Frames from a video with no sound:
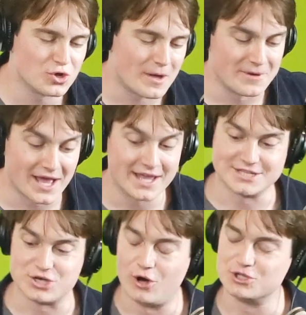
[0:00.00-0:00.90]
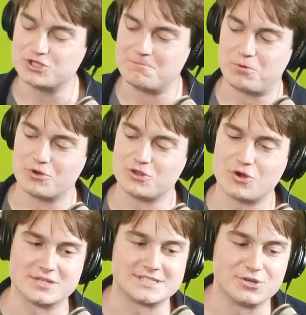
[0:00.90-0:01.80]
but it's also important though to
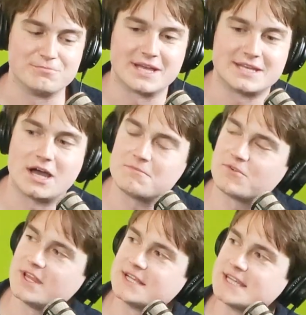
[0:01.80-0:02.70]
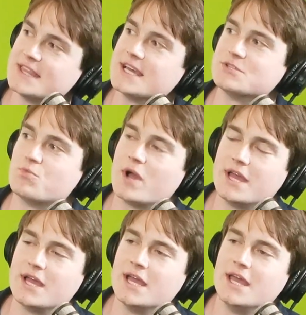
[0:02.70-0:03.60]
still make time for things. I think it's
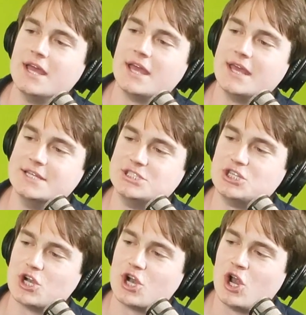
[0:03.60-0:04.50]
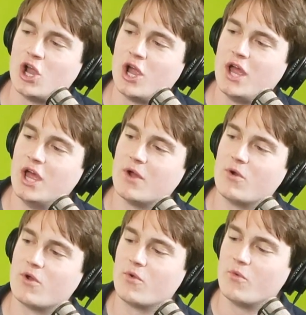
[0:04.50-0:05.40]
way easier
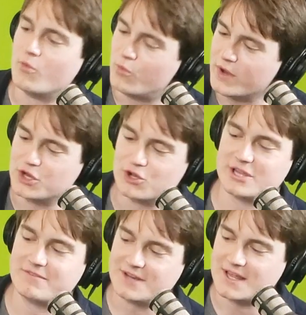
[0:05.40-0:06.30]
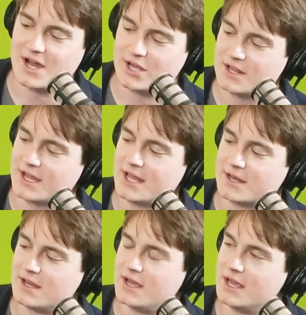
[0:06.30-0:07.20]
when you're living in that like
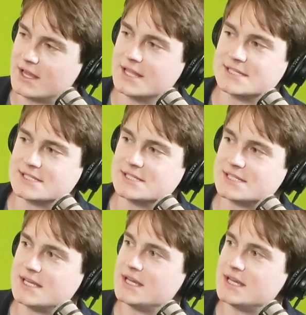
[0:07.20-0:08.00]
inconsistency.